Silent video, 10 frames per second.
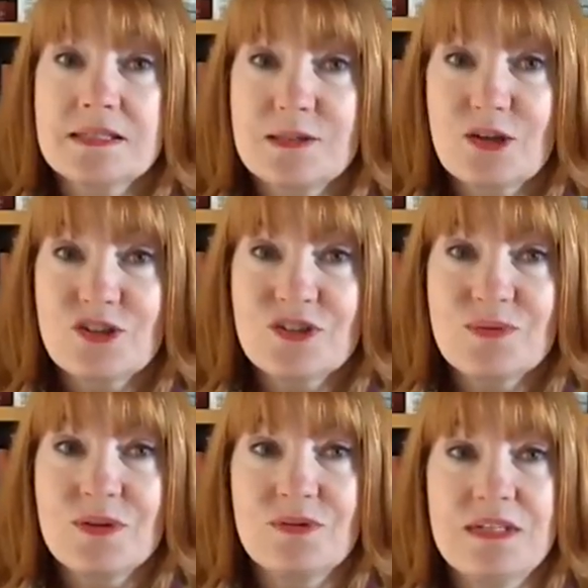
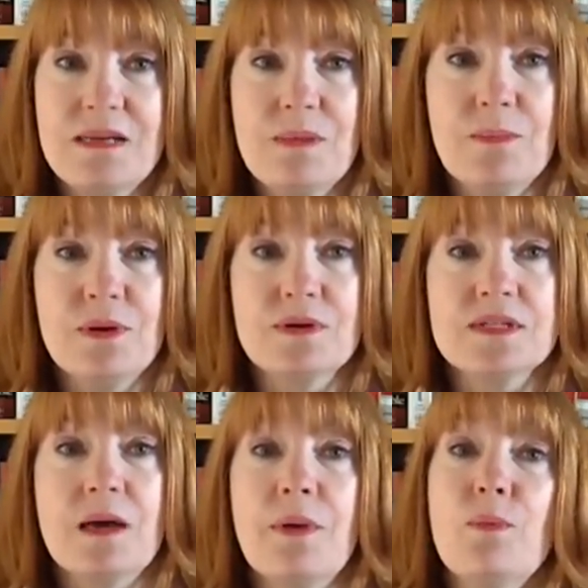discussions with your team
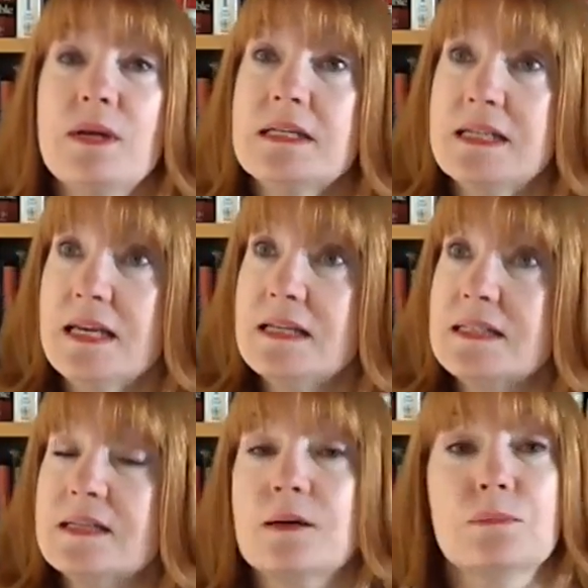members about what it
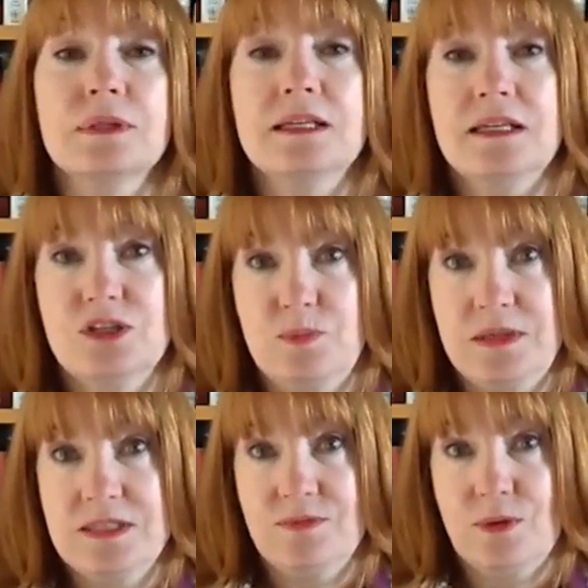takes to complete each
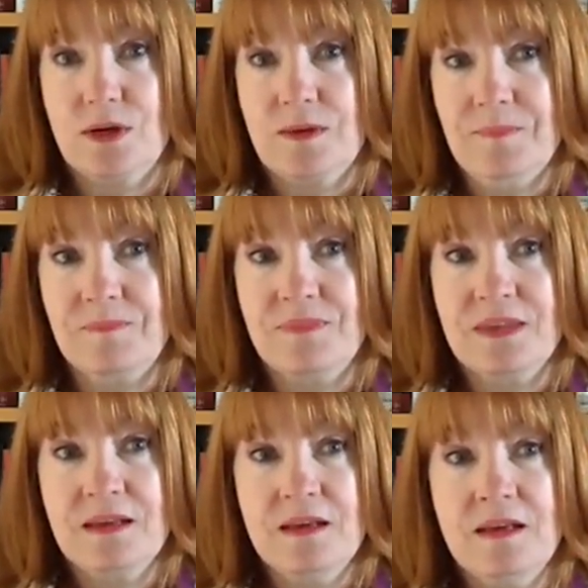piece of work.
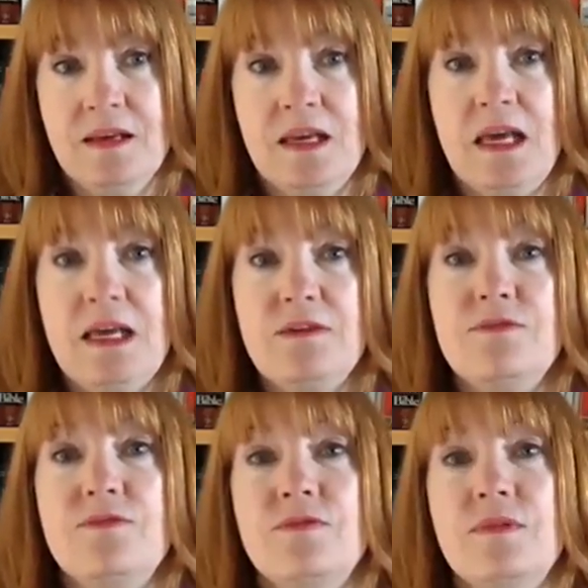
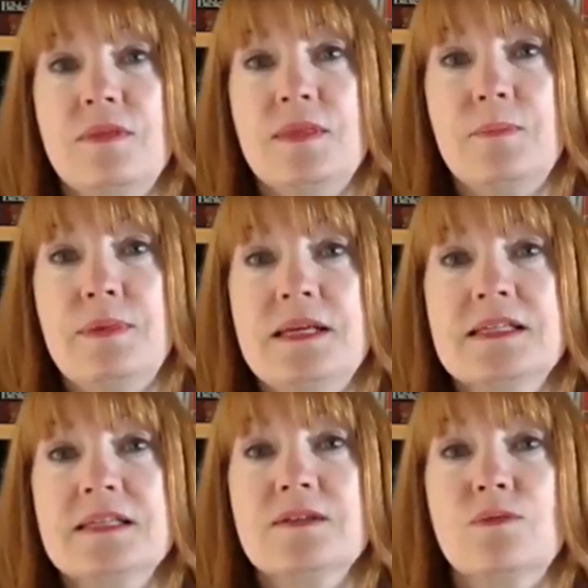If the
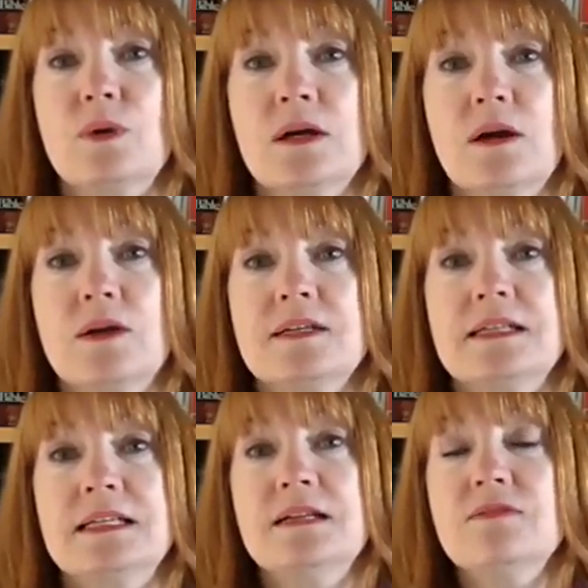pieces of work aren't
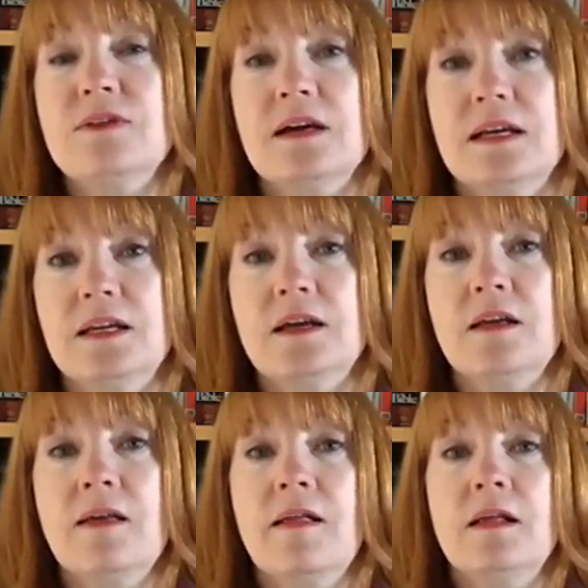identified,
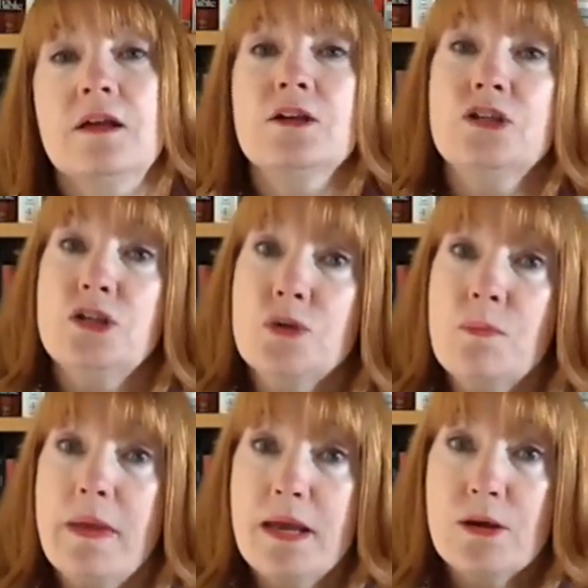you
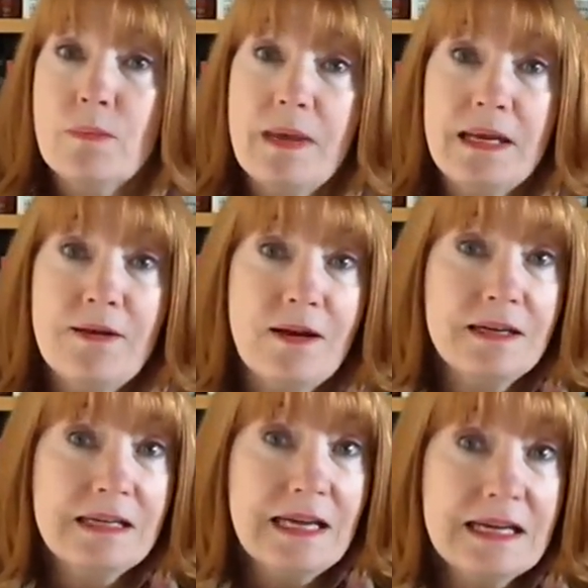may or may
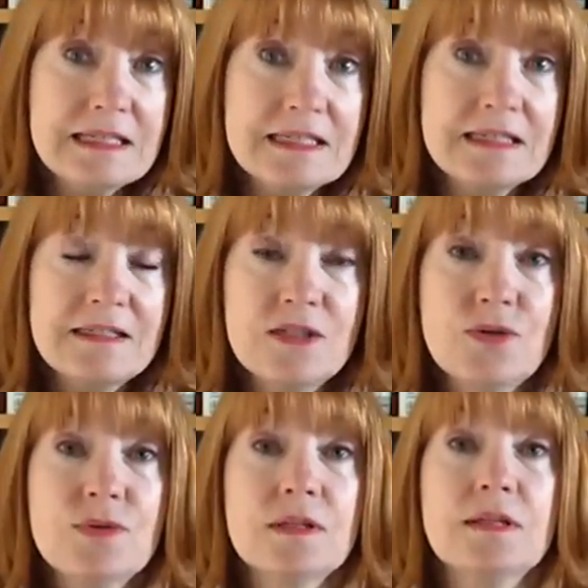not get
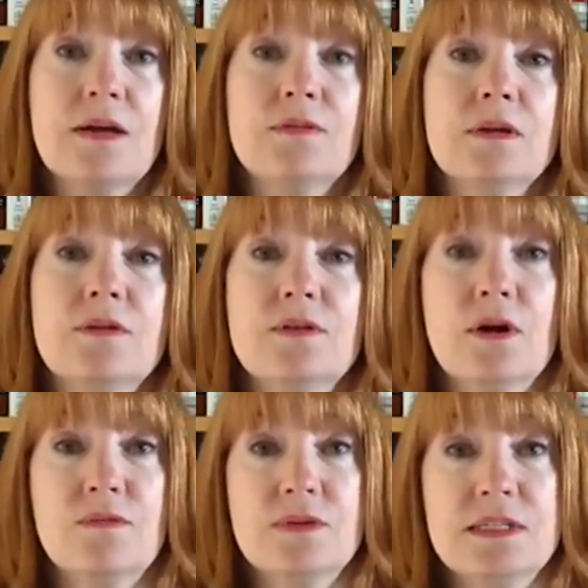to the level of
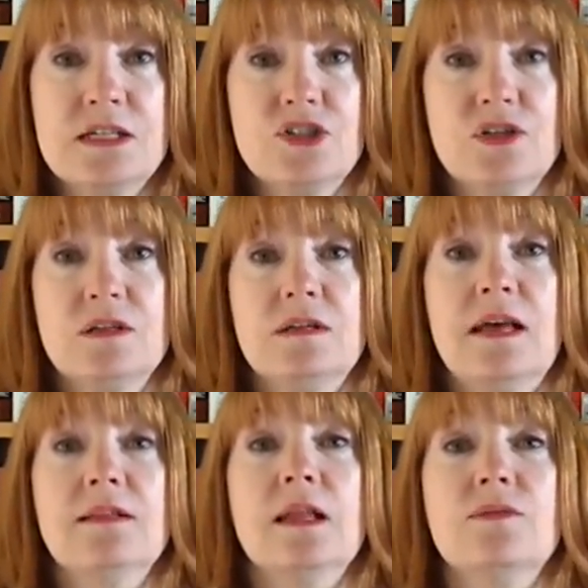conversation
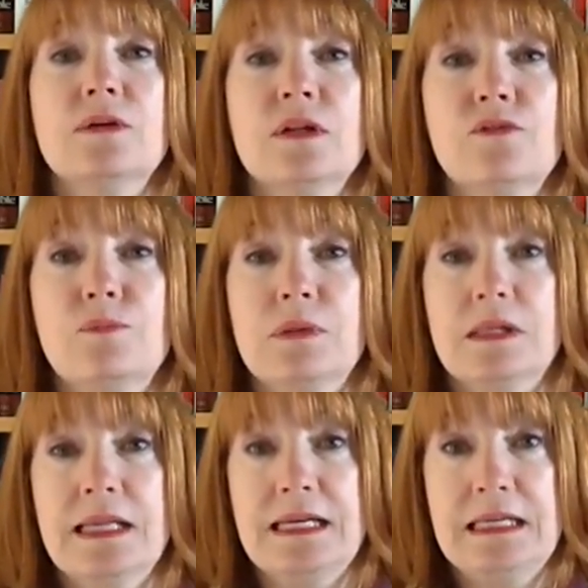and level of
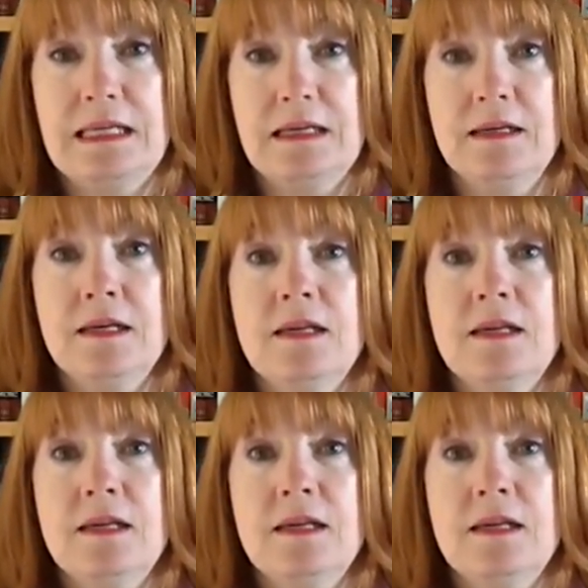planning